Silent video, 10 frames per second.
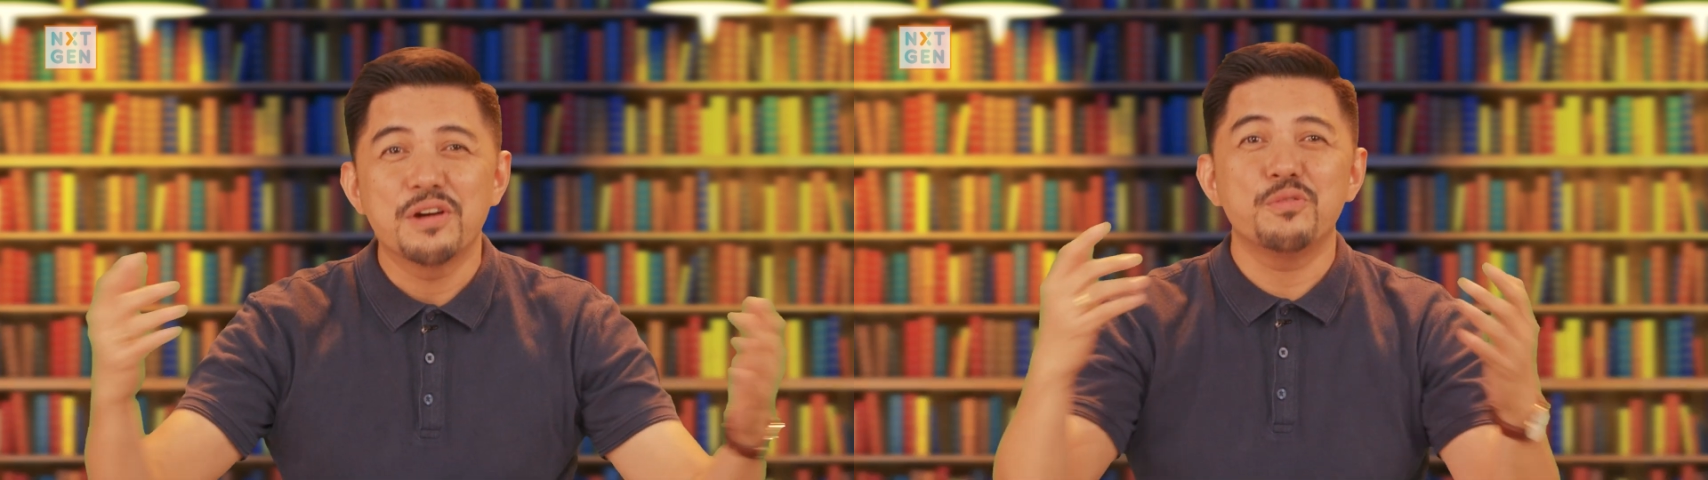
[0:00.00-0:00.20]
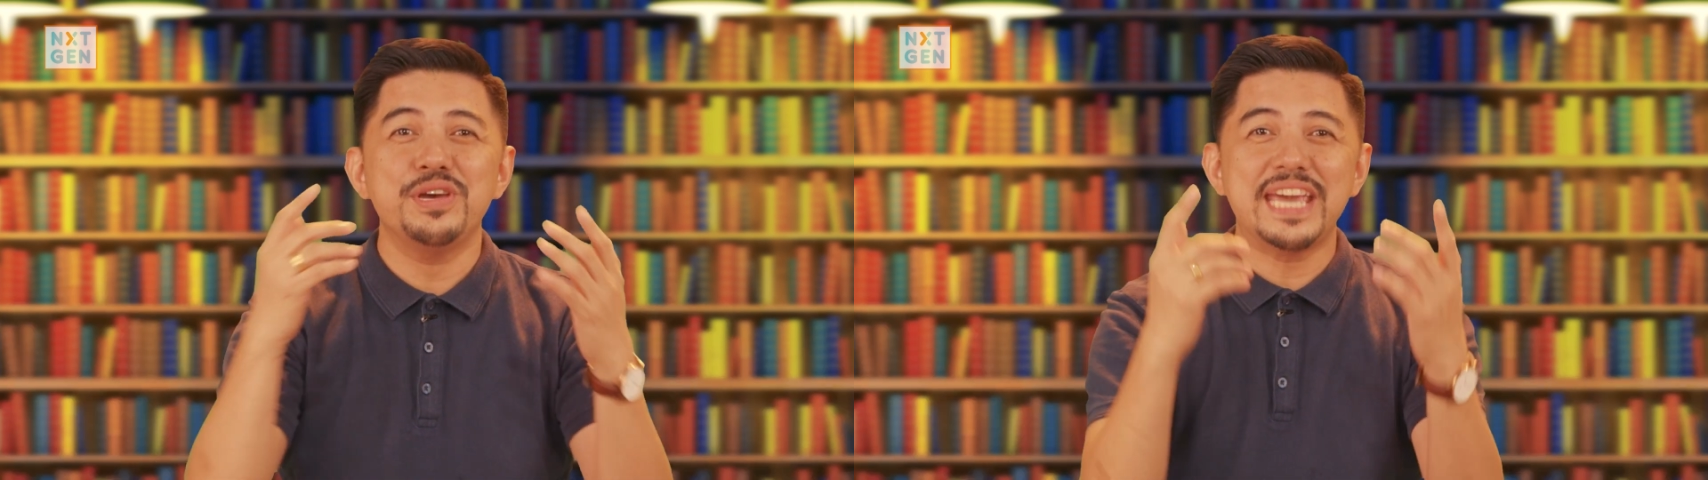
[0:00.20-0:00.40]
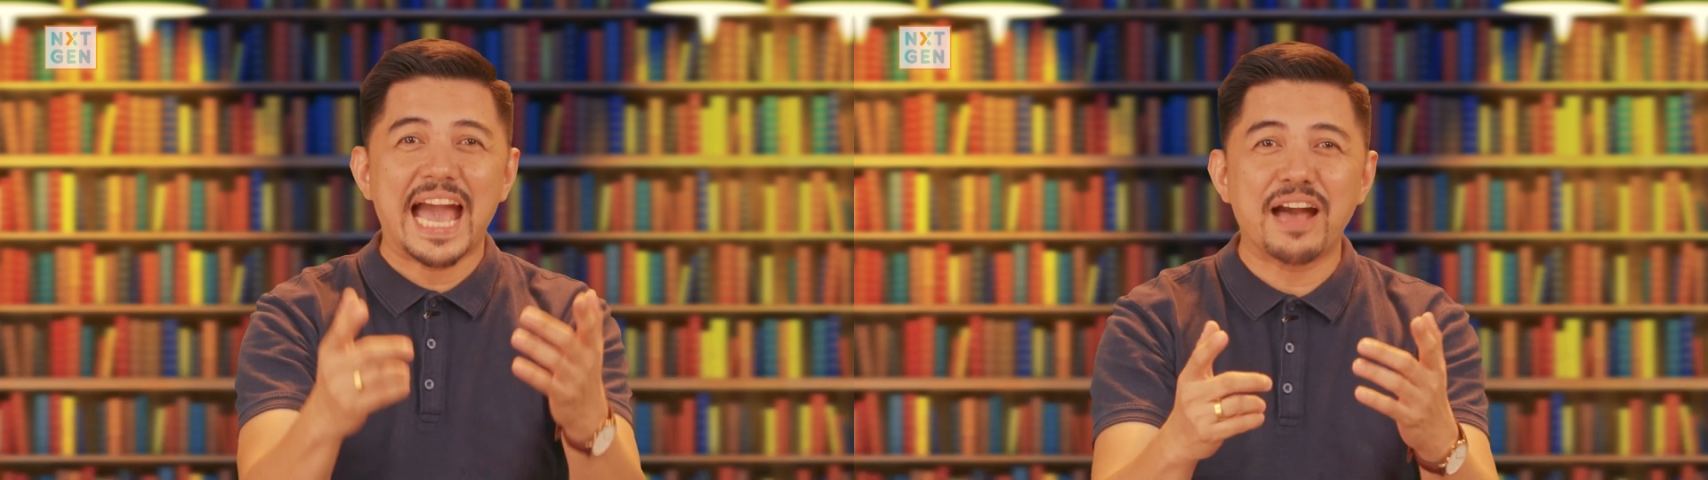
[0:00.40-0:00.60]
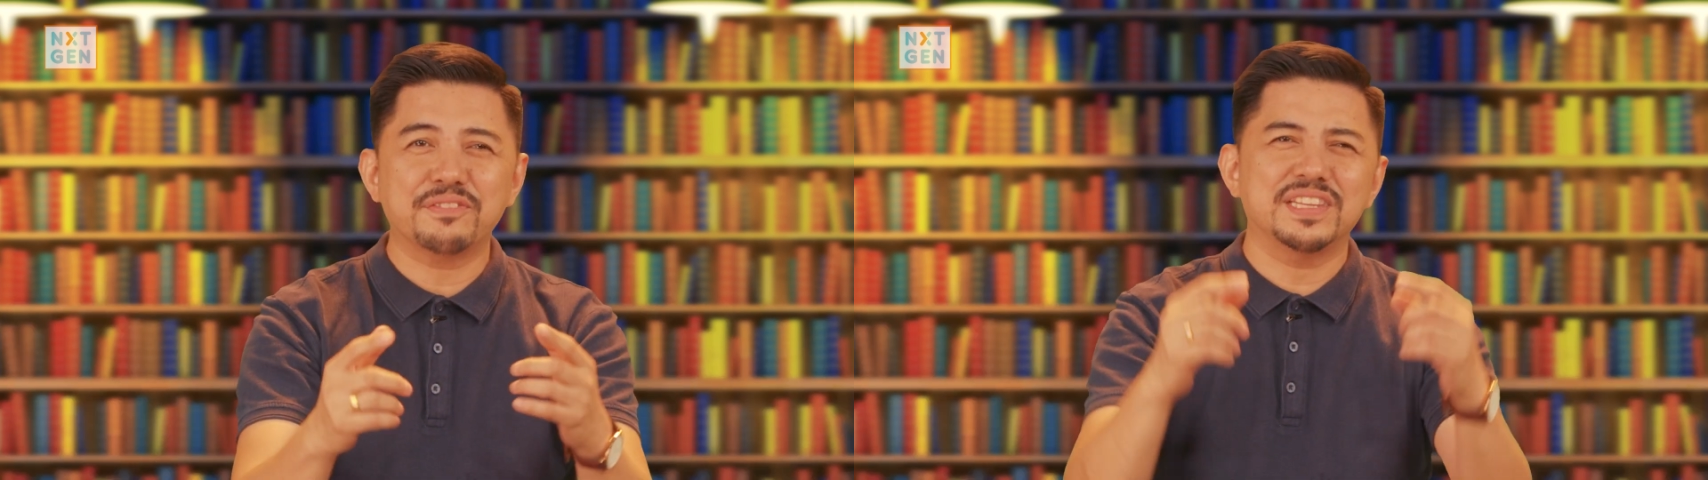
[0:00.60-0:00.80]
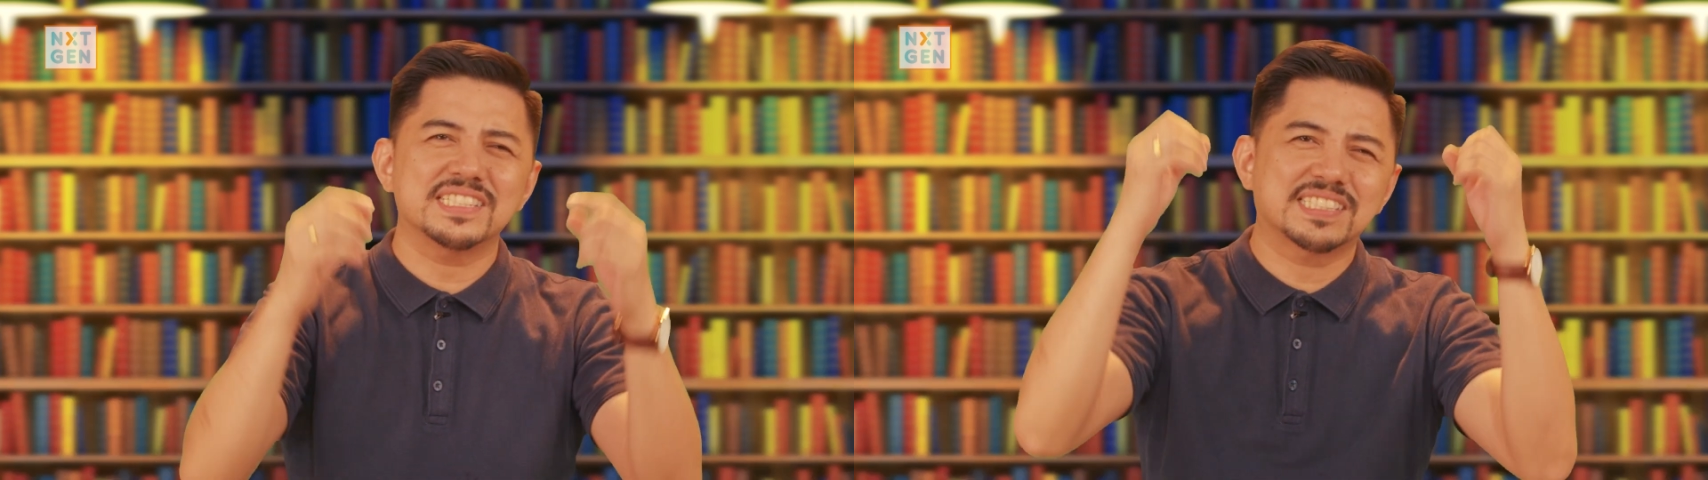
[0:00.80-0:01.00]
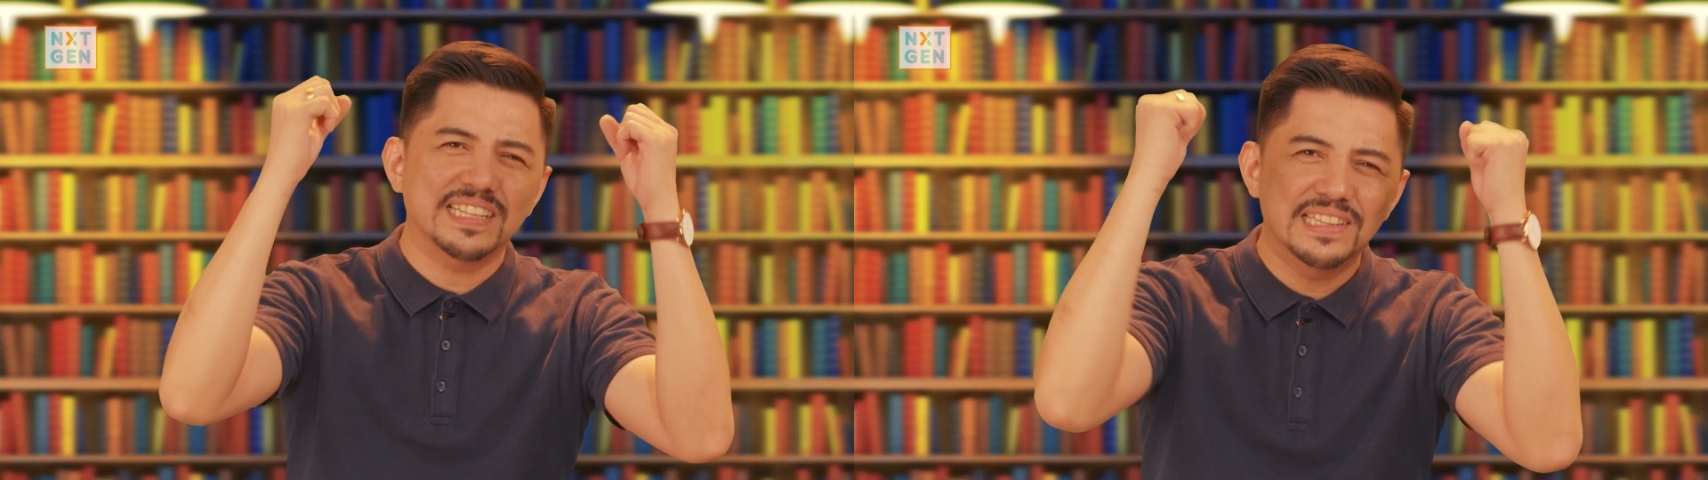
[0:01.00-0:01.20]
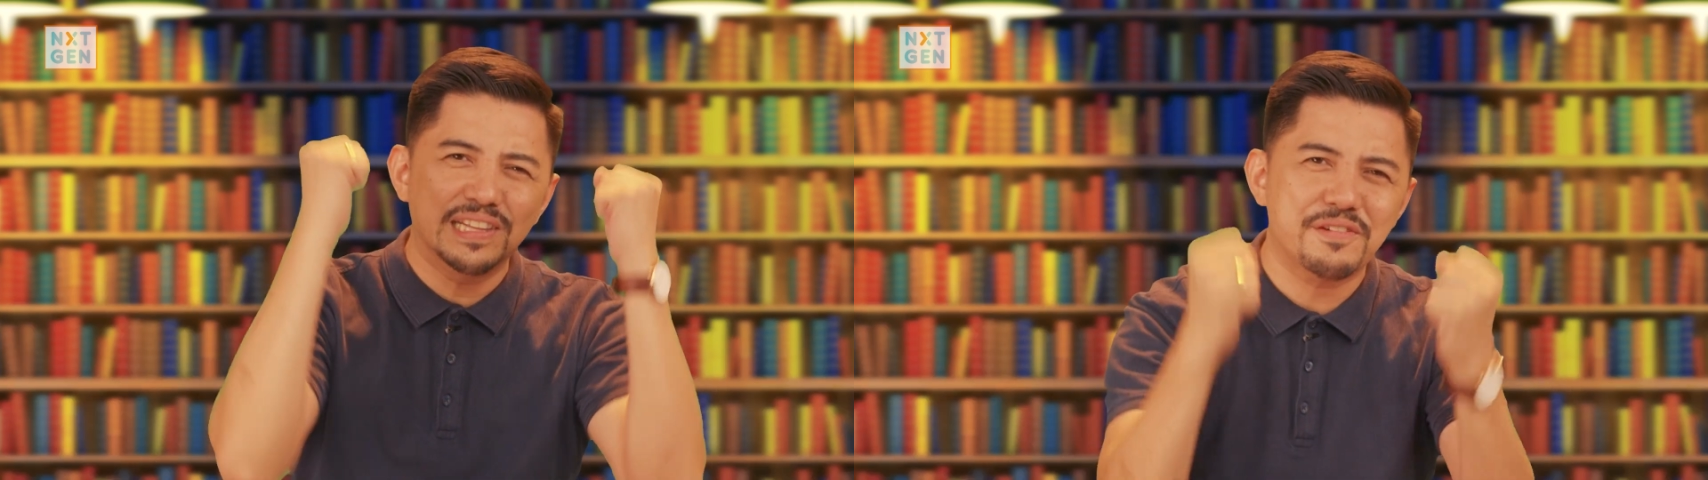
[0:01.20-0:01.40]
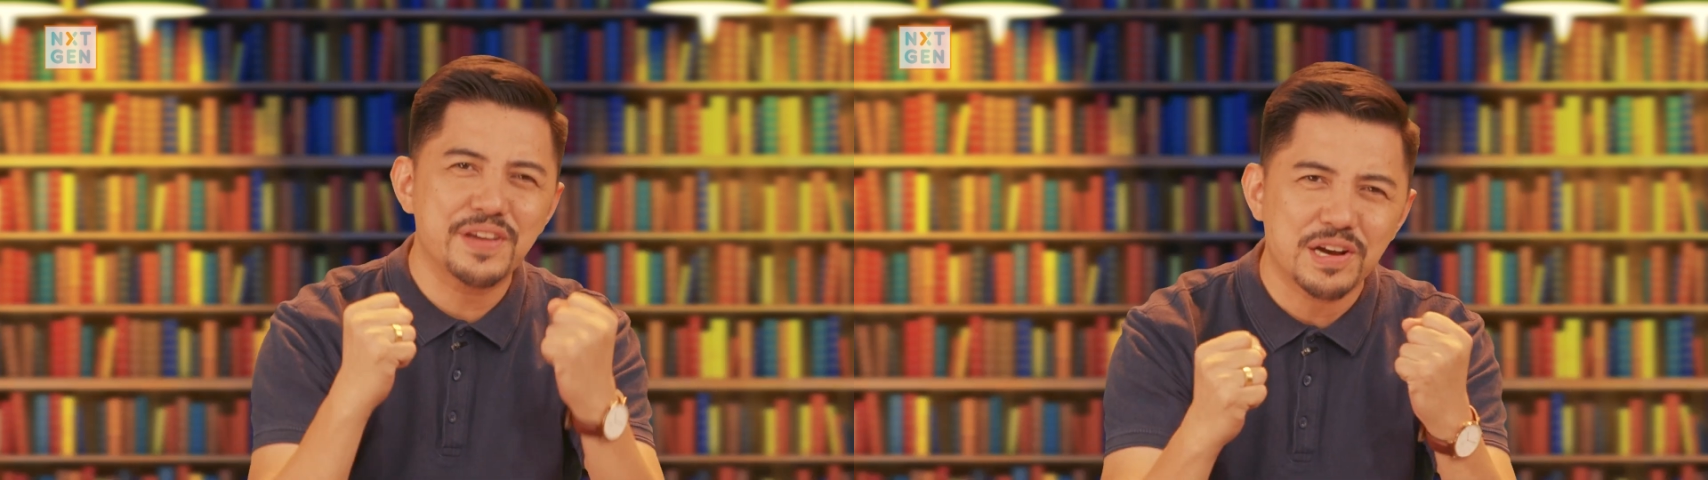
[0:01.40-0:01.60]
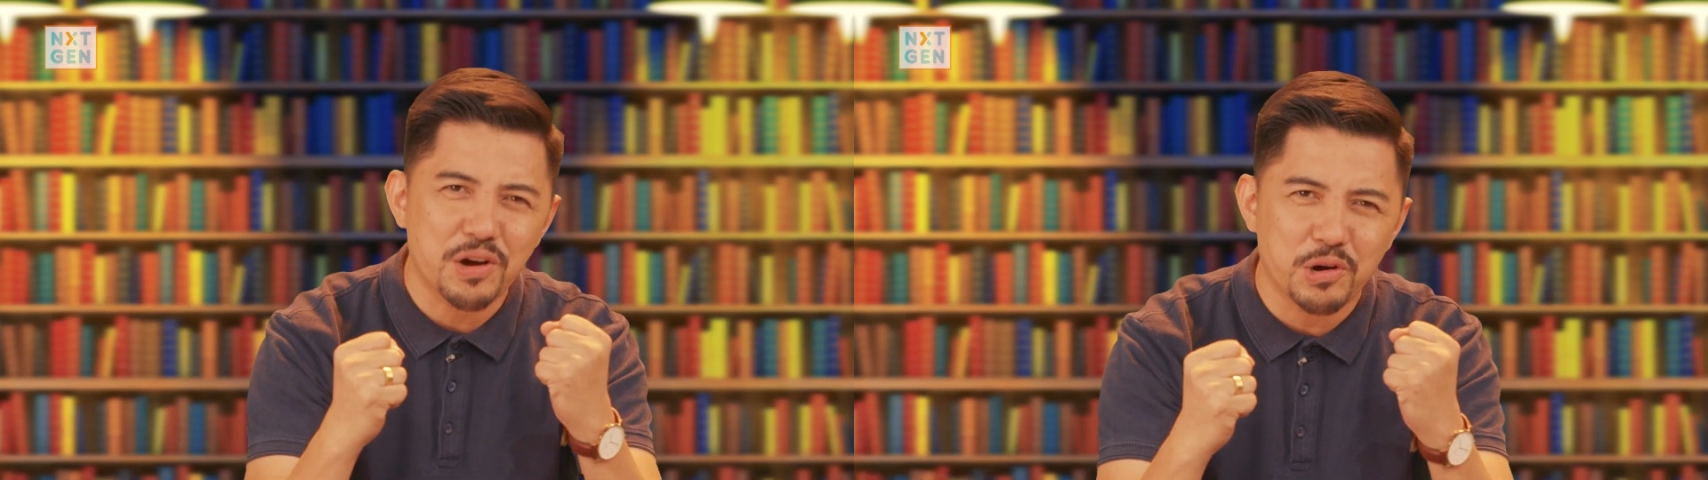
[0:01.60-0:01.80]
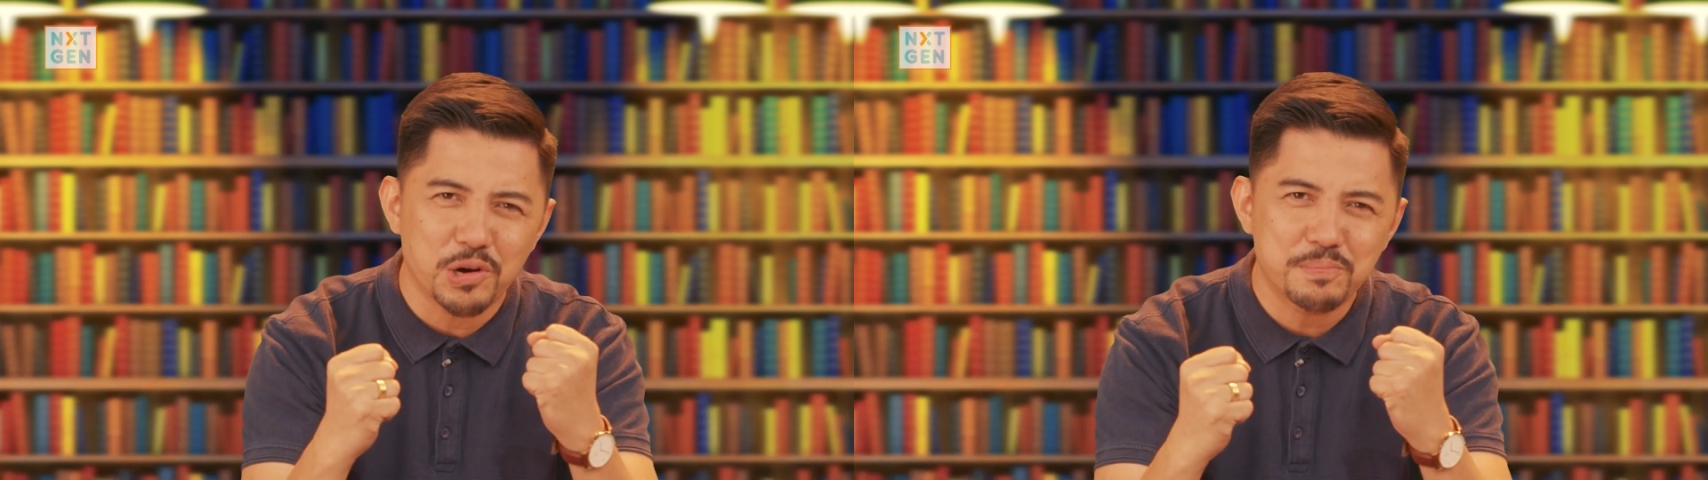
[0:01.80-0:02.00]
we have this living
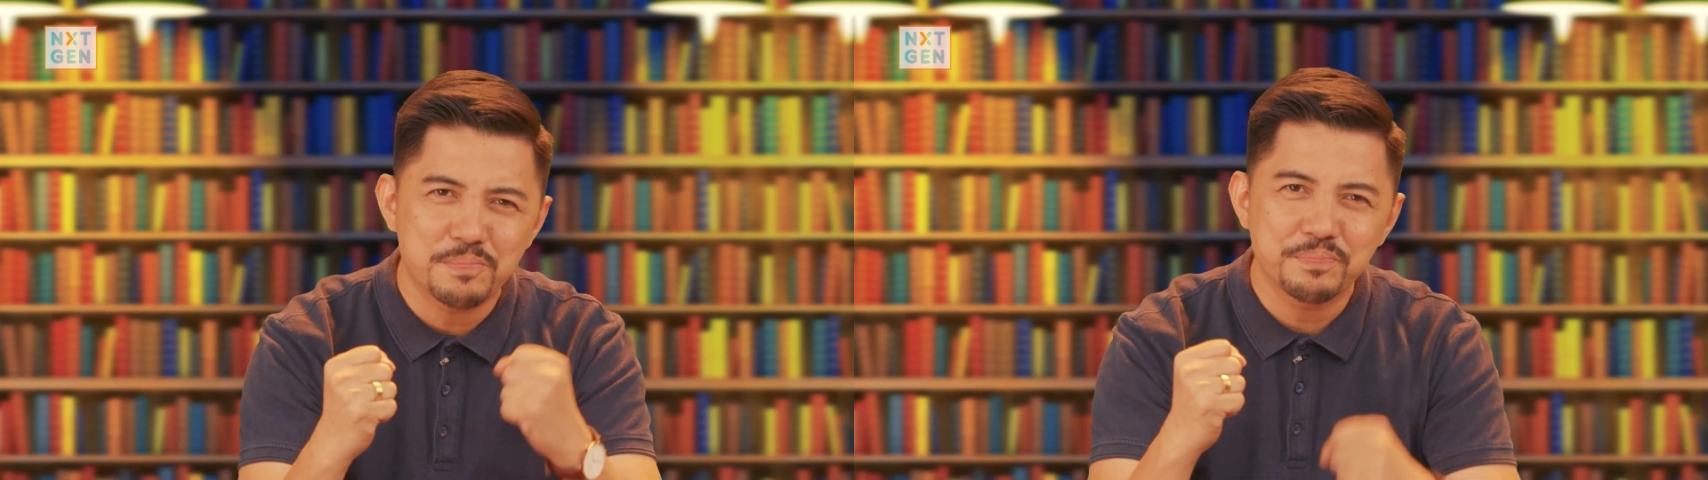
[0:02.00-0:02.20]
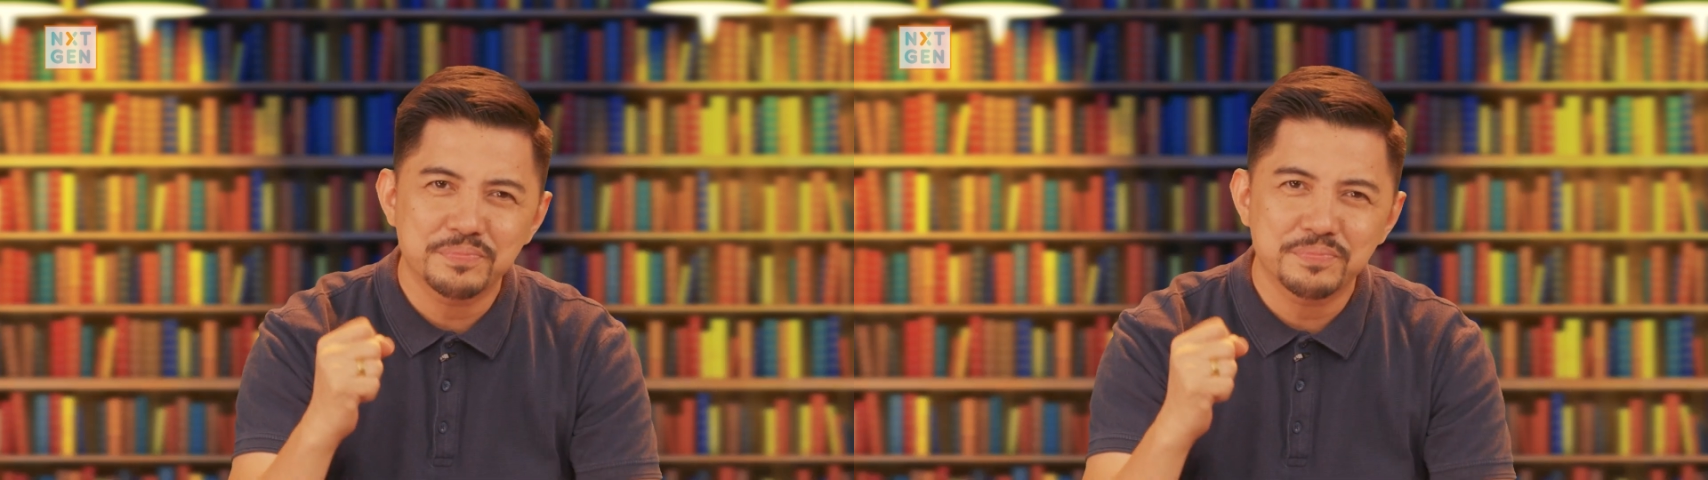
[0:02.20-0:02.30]
hope